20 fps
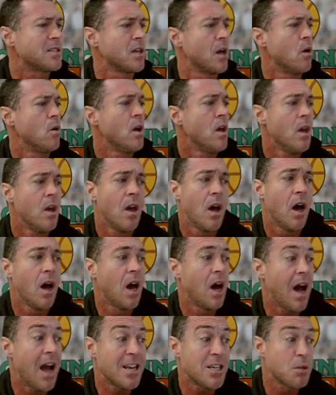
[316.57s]
So
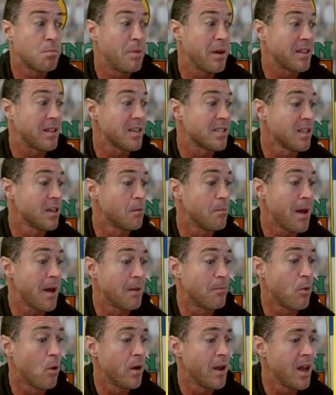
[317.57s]
I just picked this little
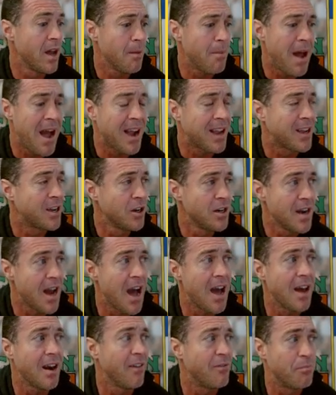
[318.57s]
bad boy up. I could
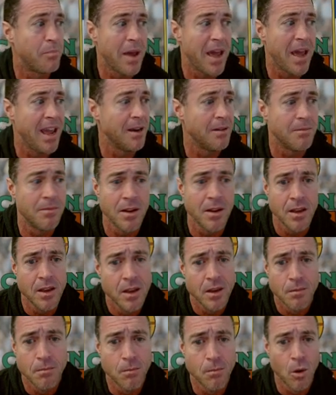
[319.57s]
not have paid
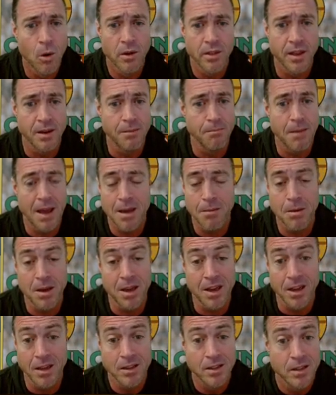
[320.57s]
more than
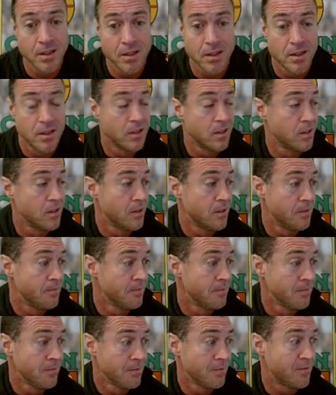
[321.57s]
maybe
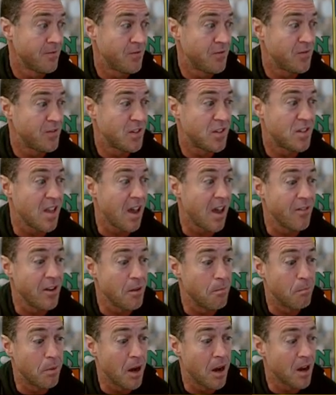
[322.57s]

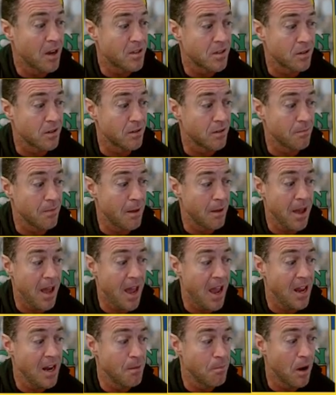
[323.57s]
$70 or maybe
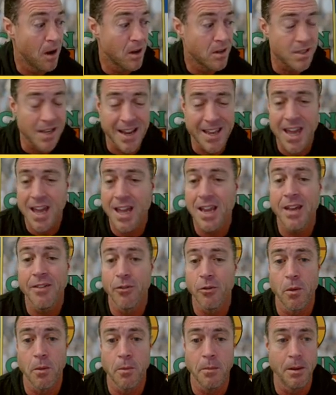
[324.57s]
$80. I can't
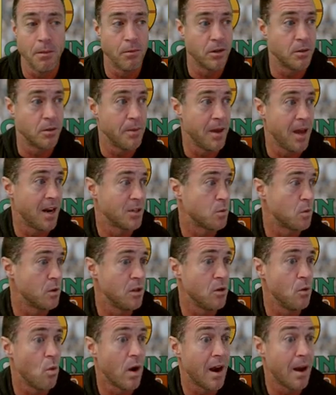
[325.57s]
even remember, to be honest
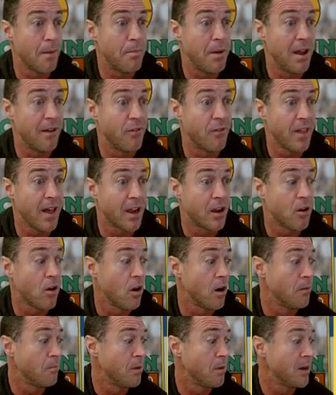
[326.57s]
with you, what I paid for that
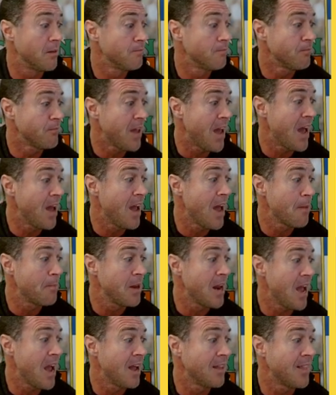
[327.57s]
card, but
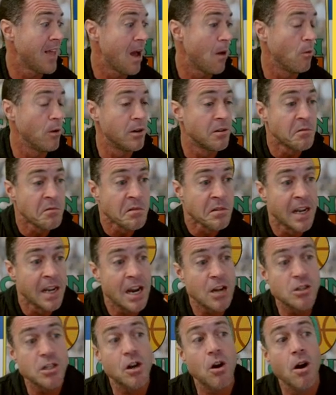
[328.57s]
happy to add that one.
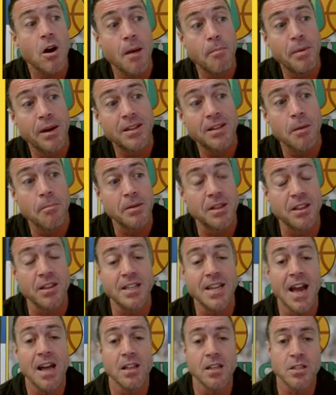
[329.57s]
Here's a card I picked up at the
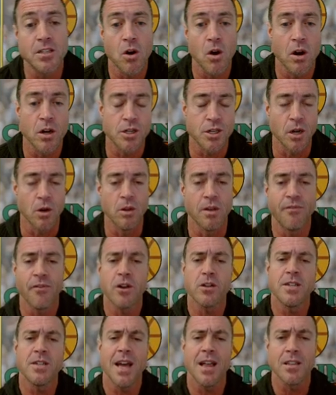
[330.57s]
Dallas Card Show. The
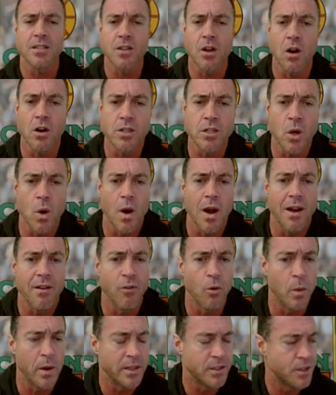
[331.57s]
first Dallas Card Show I
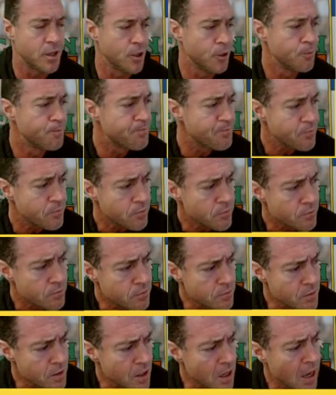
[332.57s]
ever went to.
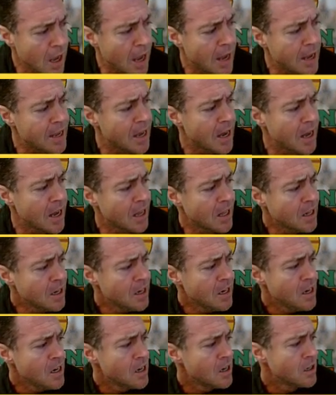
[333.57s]
I
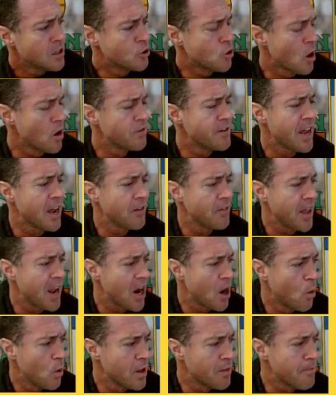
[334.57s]
drove down
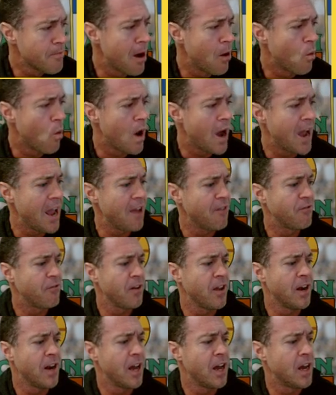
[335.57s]
there with my wife
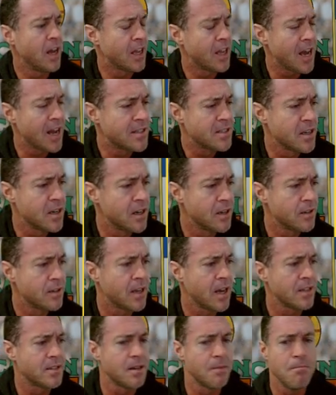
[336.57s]
and got
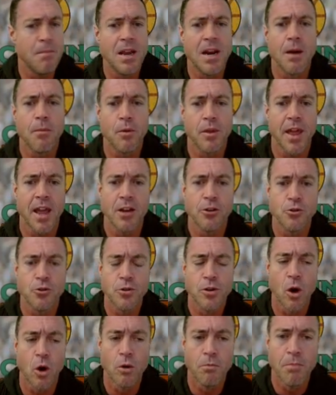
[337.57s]
to meet up with
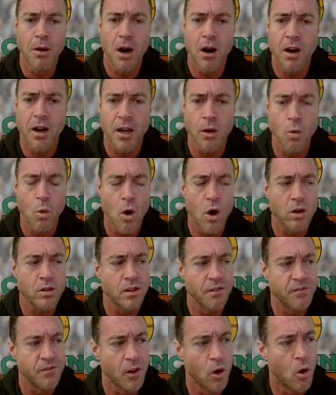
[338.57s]
Andrew Goldberg and
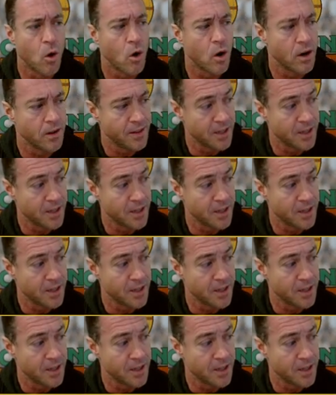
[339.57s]
walk the floor.